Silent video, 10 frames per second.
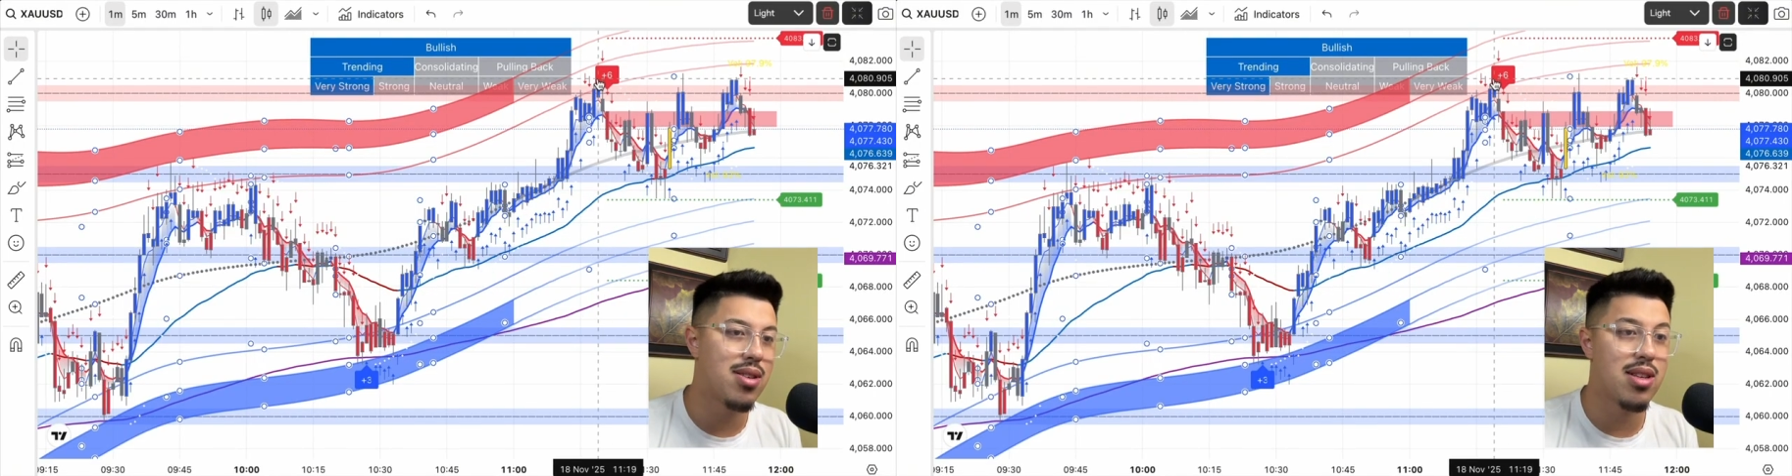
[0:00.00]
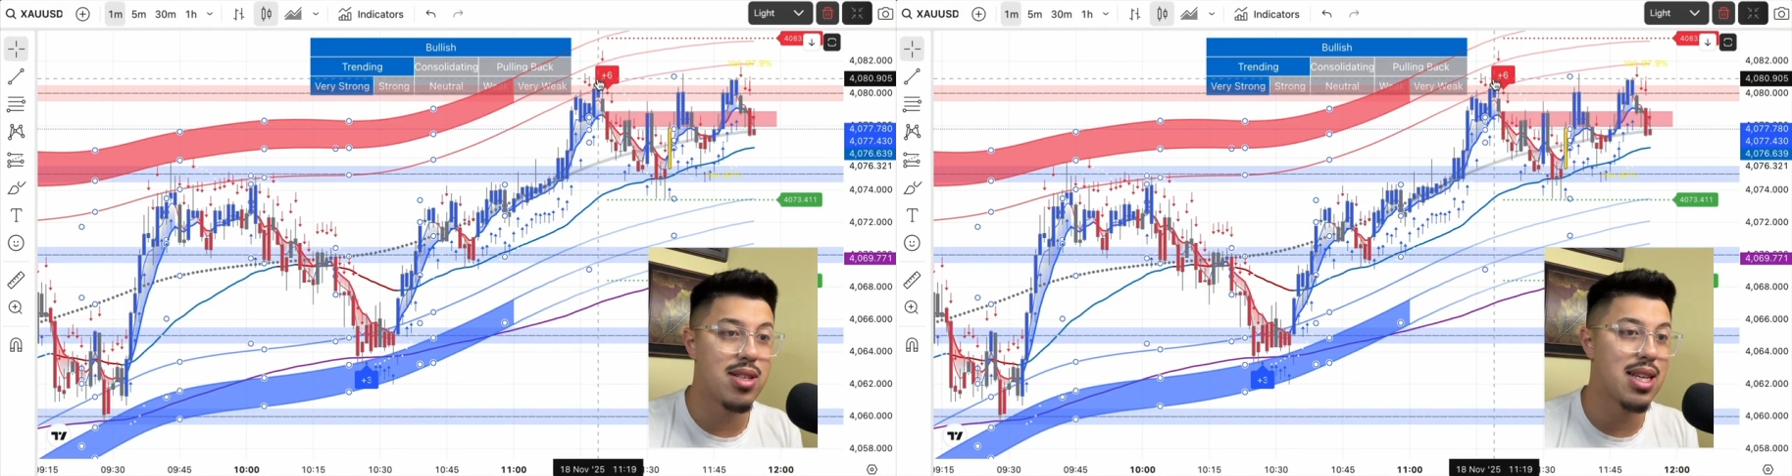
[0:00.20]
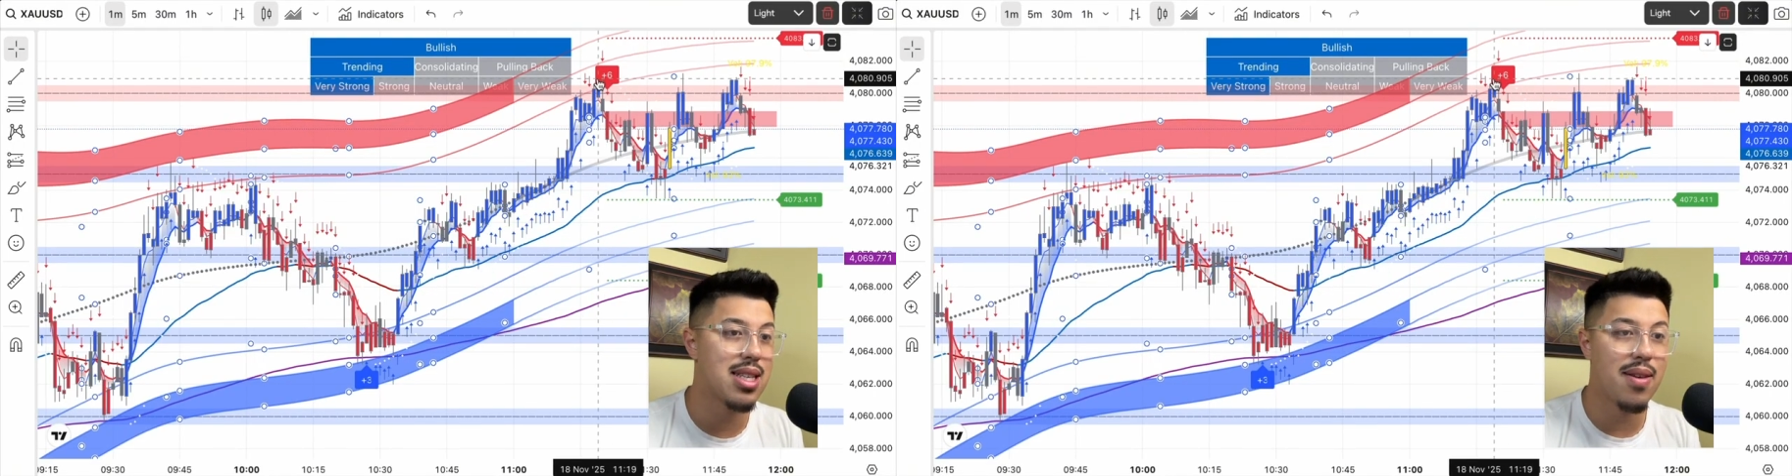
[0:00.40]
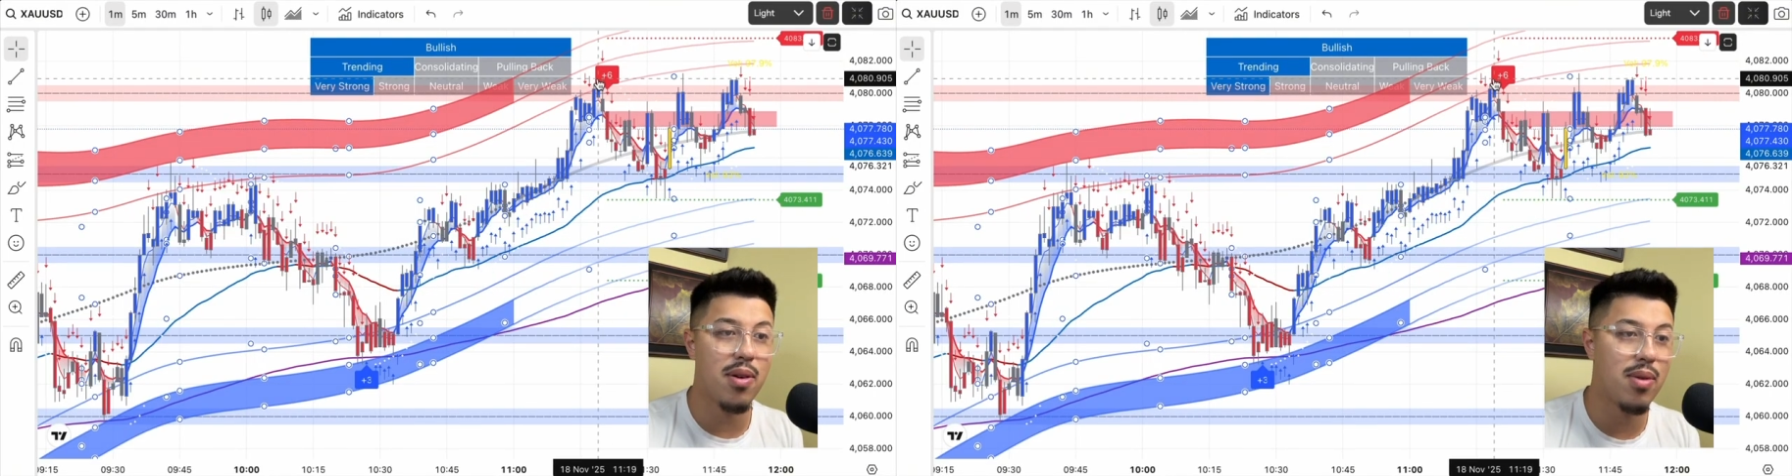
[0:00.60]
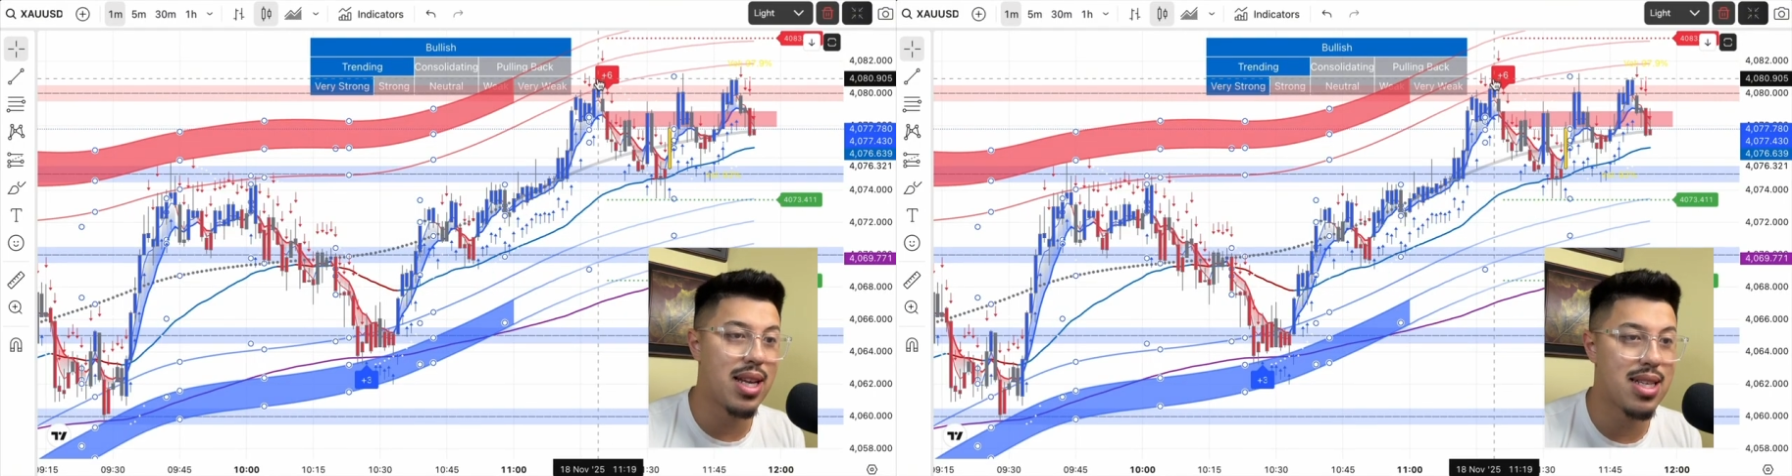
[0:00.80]
There's 6 different
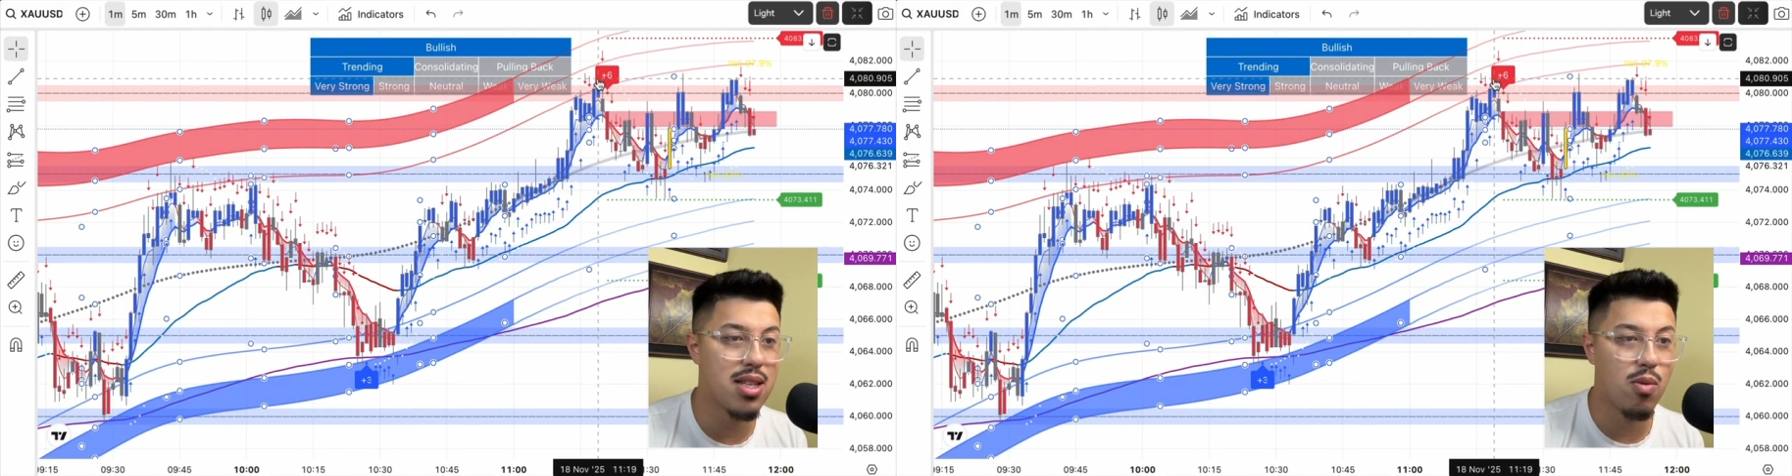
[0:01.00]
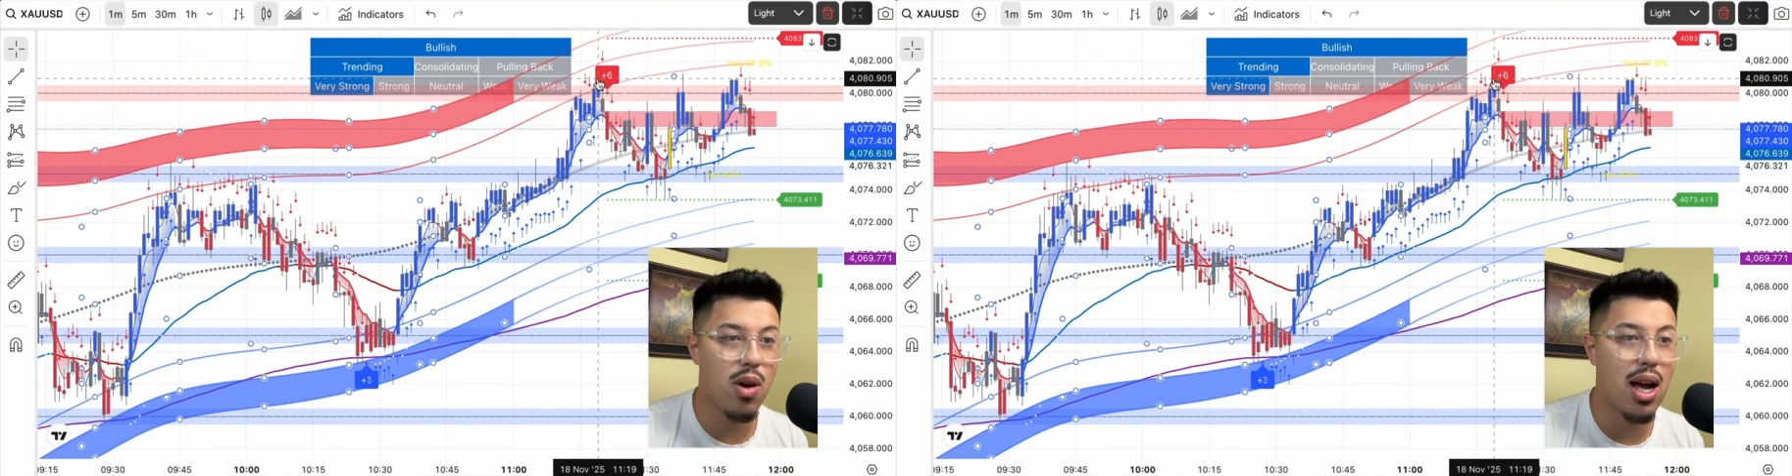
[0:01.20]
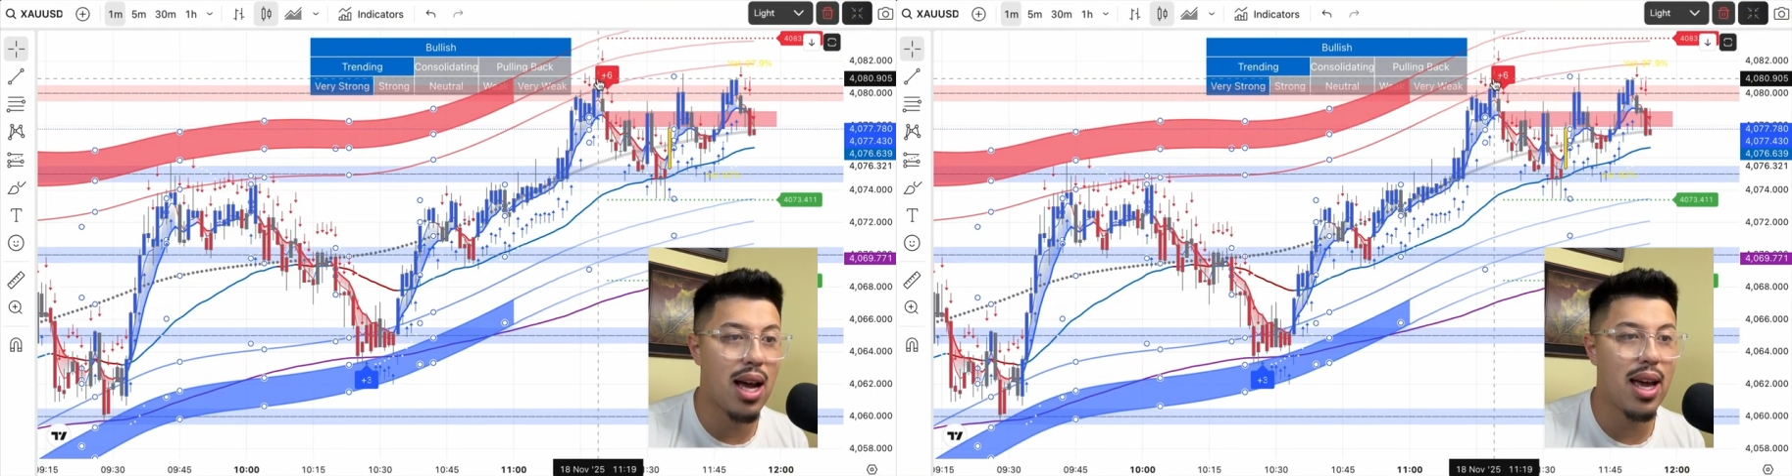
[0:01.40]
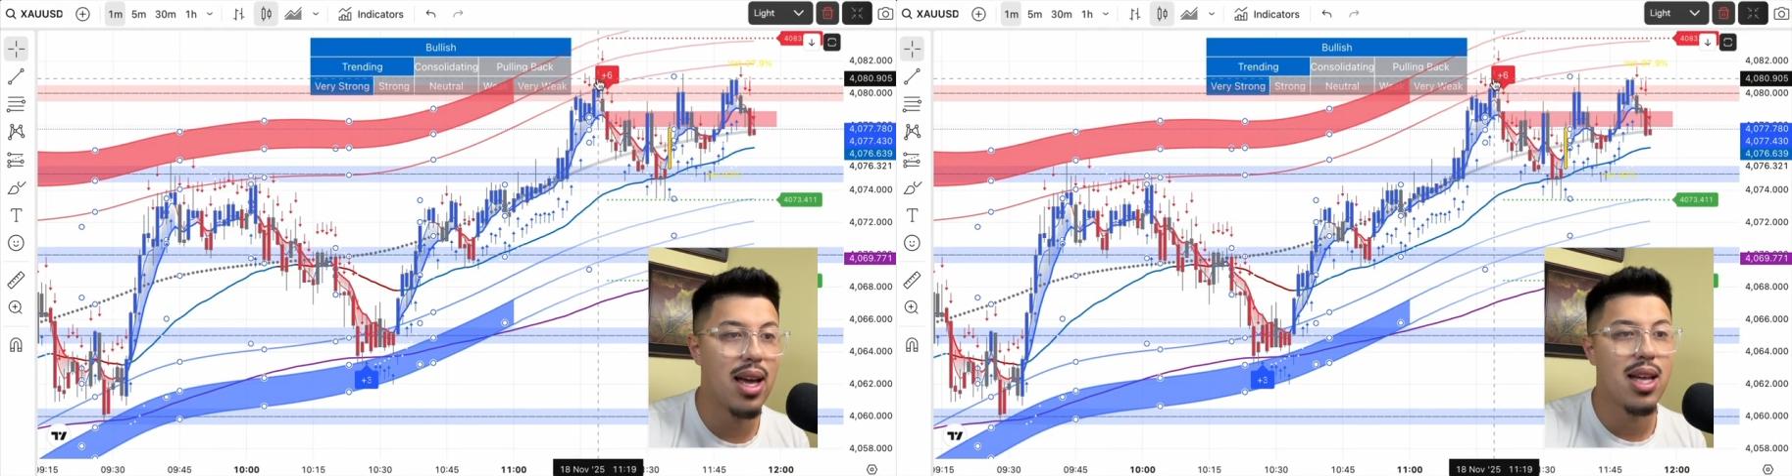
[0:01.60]
reasons why